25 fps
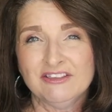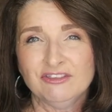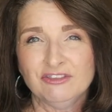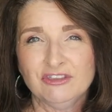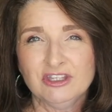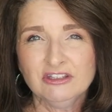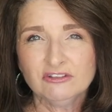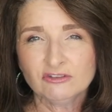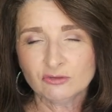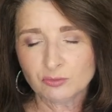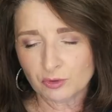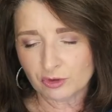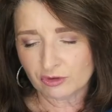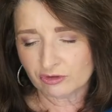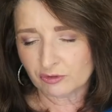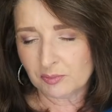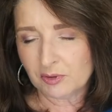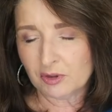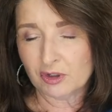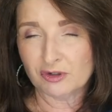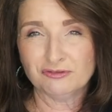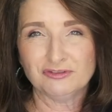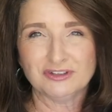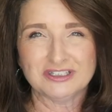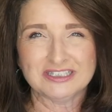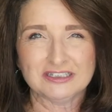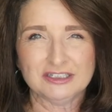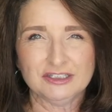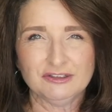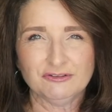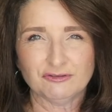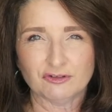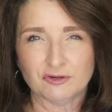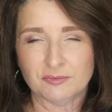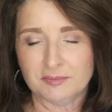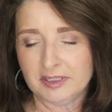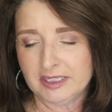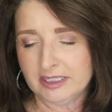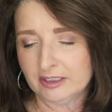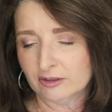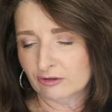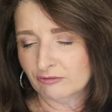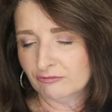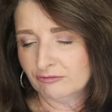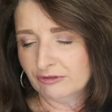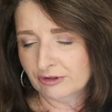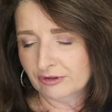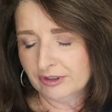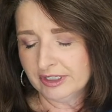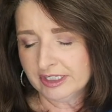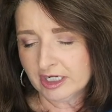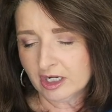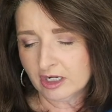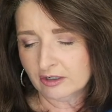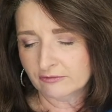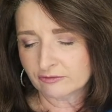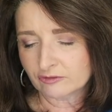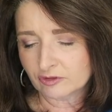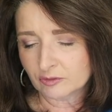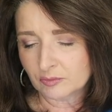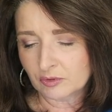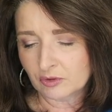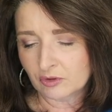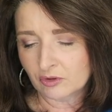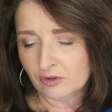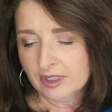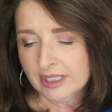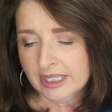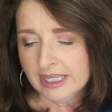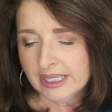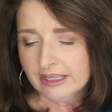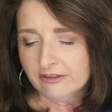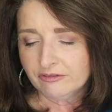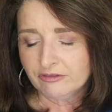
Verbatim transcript: these worked perfectly for me and are very comfortable.